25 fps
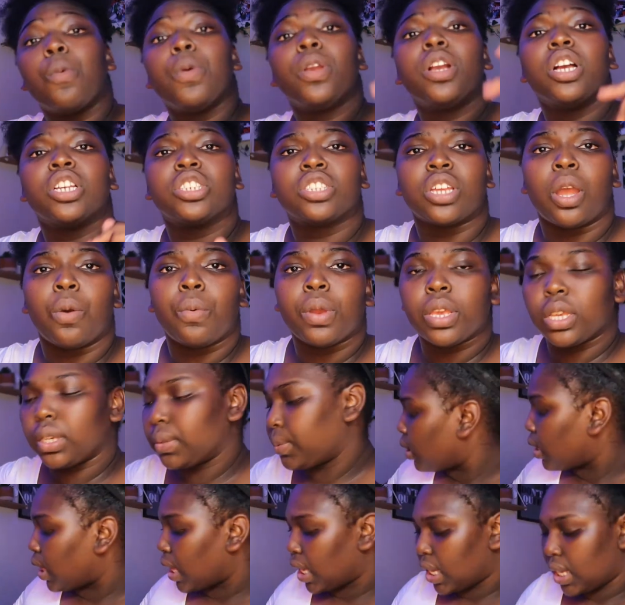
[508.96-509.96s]
We're gonna start with
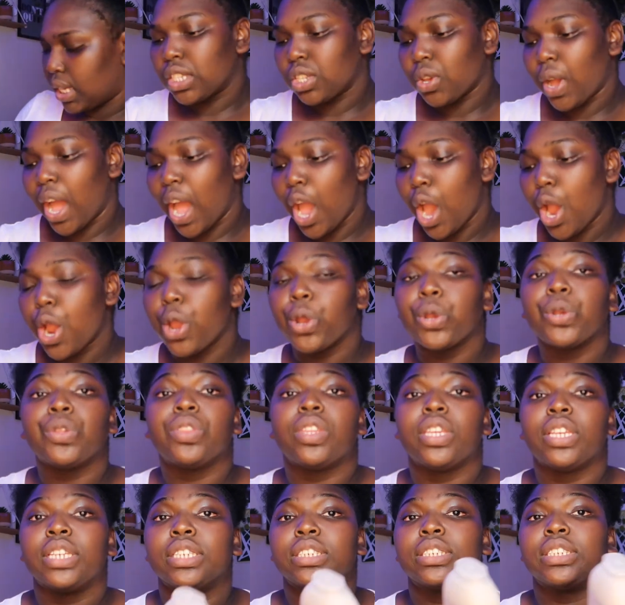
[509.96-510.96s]
this. So I
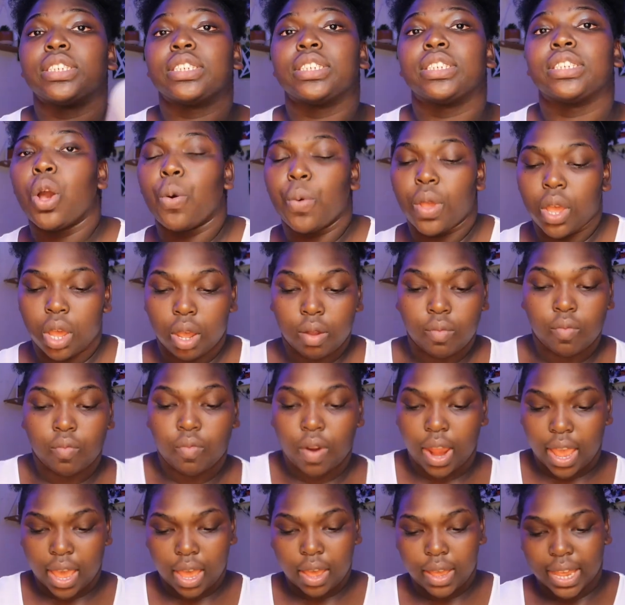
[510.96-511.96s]
heard this going
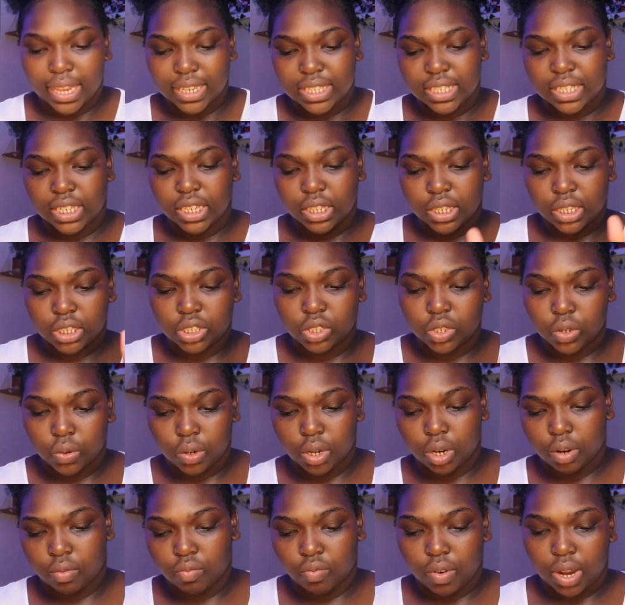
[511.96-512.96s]
around. I seen this
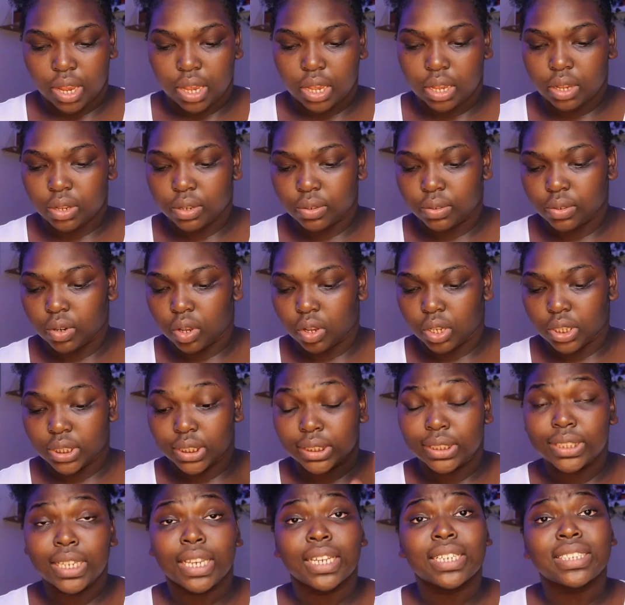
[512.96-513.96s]
going around on
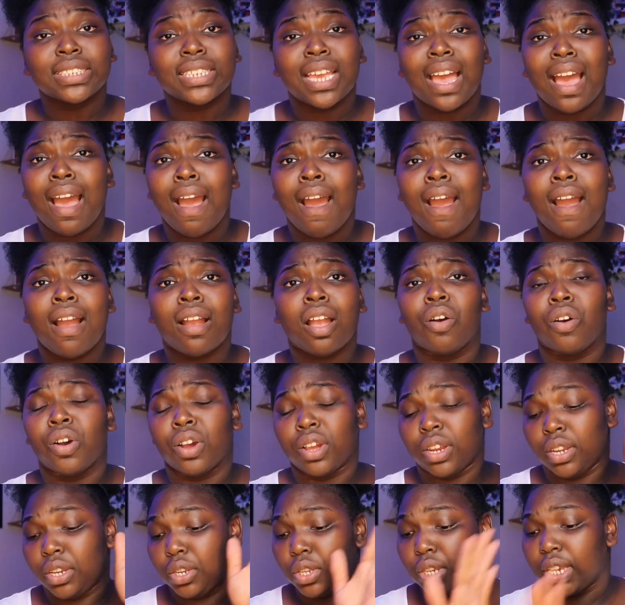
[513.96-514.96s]
TikTok,
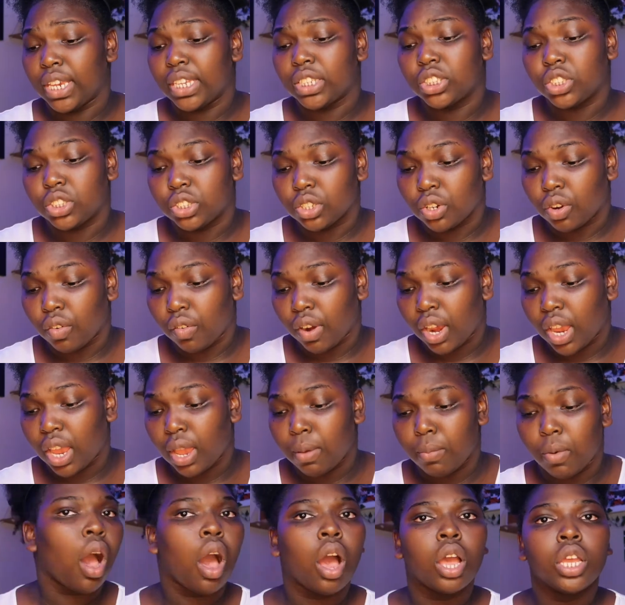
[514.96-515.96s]
on
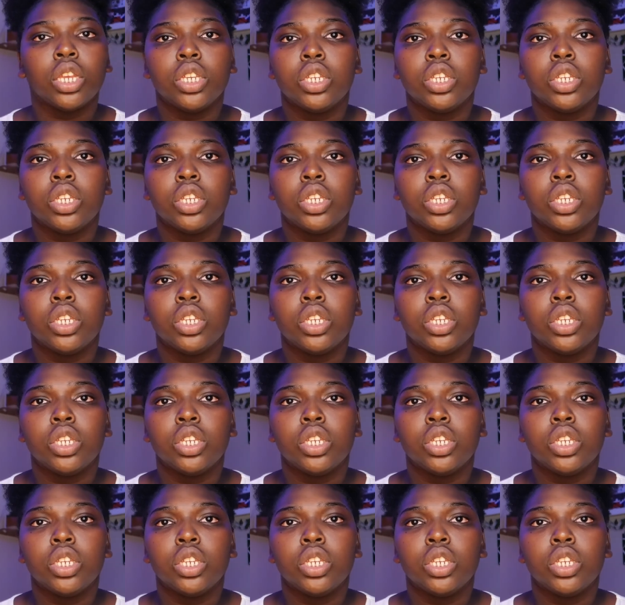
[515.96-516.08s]
Instagram, on